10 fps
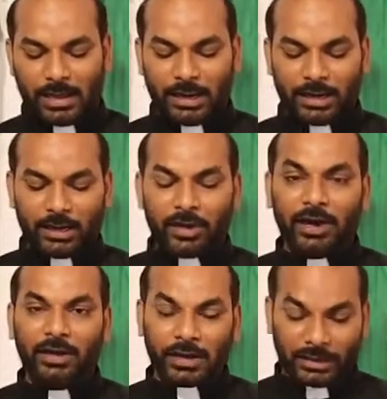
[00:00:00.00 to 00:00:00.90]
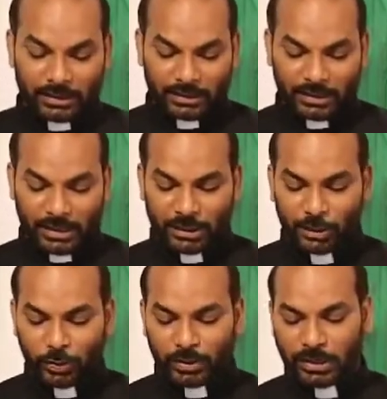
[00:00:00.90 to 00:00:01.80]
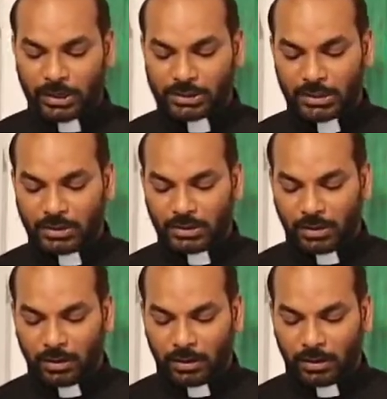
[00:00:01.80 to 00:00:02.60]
inaugurating a new creation